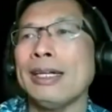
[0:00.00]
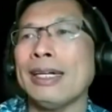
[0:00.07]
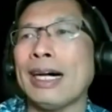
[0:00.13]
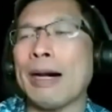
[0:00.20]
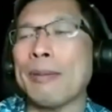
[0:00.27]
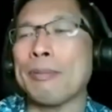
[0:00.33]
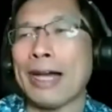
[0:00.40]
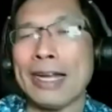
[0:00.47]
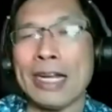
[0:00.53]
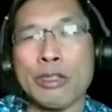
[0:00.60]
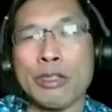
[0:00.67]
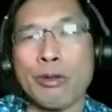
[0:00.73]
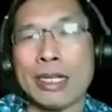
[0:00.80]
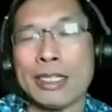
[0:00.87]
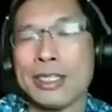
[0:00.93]
um, planets
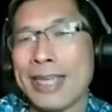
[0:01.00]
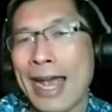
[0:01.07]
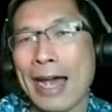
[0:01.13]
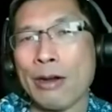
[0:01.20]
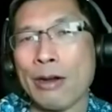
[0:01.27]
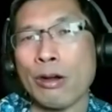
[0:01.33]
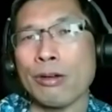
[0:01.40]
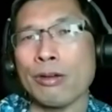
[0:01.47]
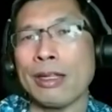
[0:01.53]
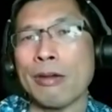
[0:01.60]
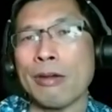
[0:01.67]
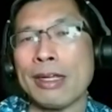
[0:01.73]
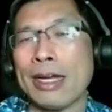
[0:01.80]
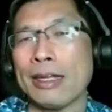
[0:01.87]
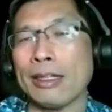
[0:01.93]
would get scattered, they
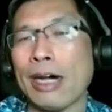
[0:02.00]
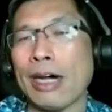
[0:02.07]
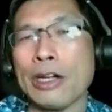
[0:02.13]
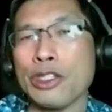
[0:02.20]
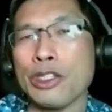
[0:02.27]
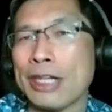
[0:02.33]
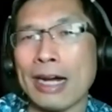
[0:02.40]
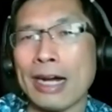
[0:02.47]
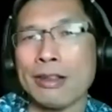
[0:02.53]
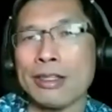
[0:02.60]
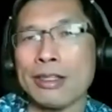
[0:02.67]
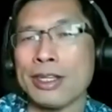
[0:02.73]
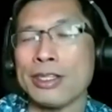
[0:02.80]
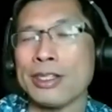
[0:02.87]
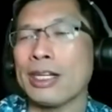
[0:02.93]
would get launched out of the
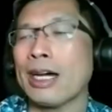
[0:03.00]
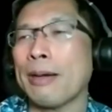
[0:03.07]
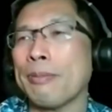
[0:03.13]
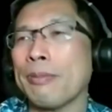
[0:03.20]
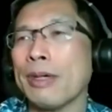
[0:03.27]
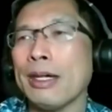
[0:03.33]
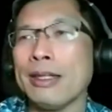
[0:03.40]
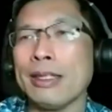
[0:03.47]
system,